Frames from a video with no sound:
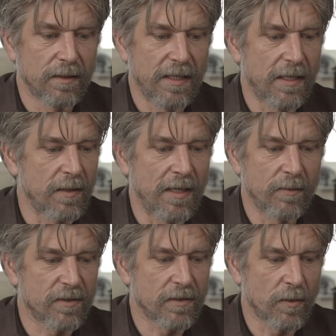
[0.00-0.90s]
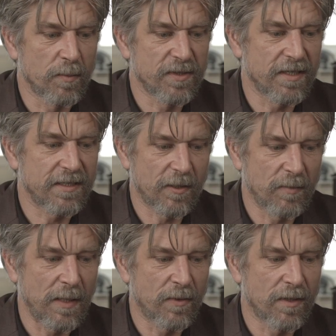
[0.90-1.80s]
And I was so obsessed. I
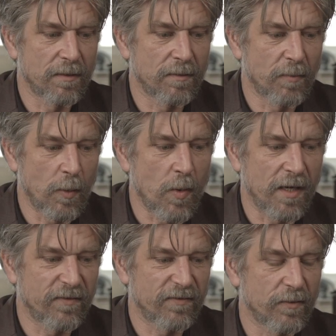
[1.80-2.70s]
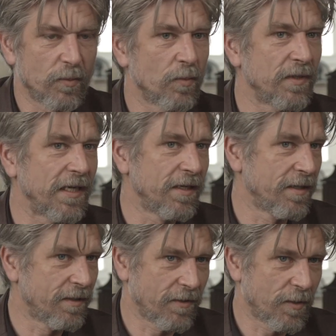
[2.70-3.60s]
remember my wife
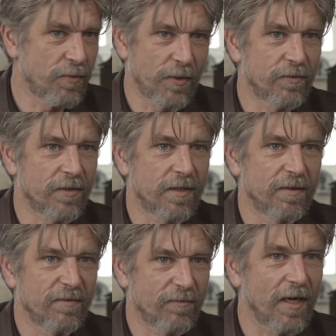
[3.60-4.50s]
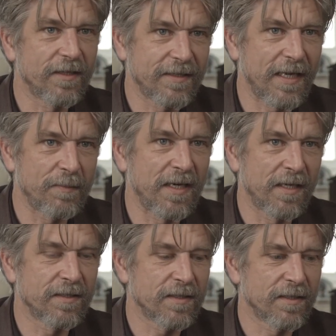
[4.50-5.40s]
needed the computer for like 10
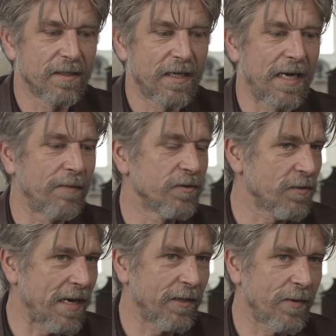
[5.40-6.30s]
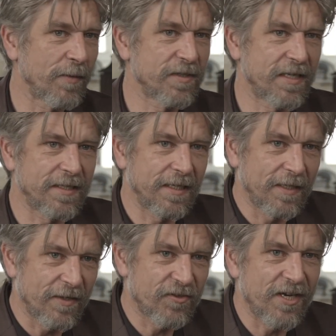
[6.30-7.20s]
minutes, and I was so angry. I was sitting
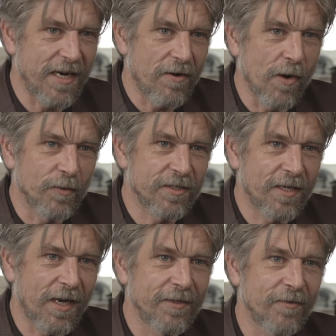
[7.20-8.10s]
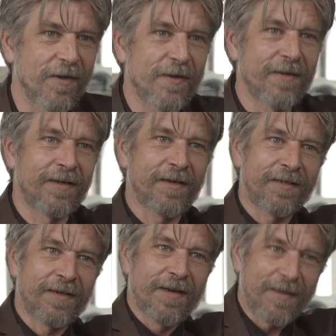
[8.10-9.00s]
in a chair outside during the, you know,
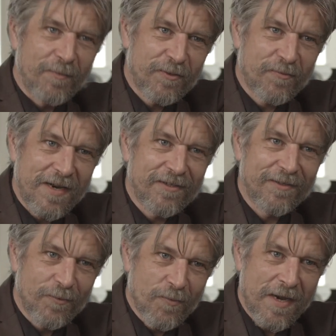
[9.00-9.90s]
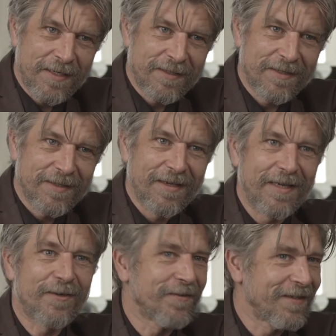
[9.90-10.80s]
like a demonstration to wait.
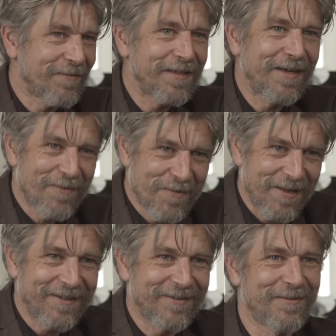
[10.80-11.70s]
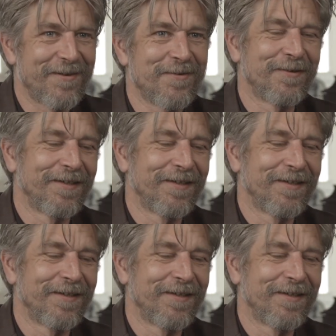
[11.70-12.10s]
I couldn't even give her that, you know.